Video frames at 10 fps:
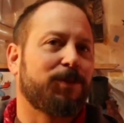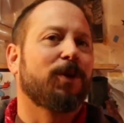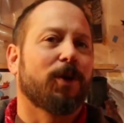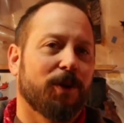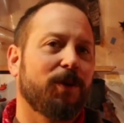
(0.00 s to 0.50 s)
and
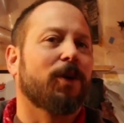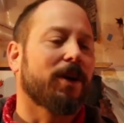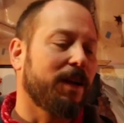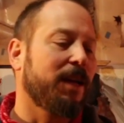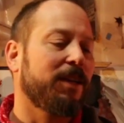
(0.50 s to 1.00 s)

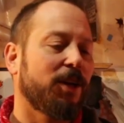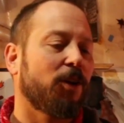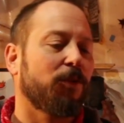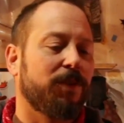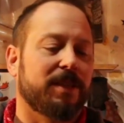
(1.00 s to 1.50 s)
personality is at
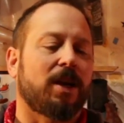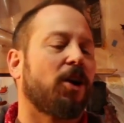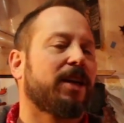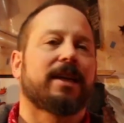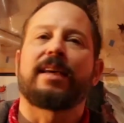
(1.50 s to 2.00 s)
once
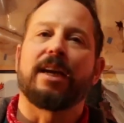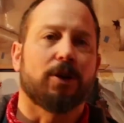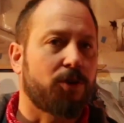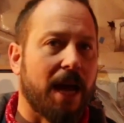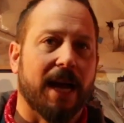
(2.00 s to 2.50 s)
captivating
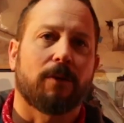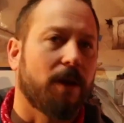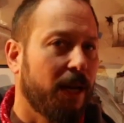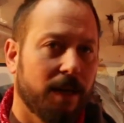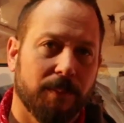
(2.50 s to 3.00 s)
and
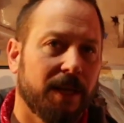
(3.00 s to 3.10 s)
engulfing.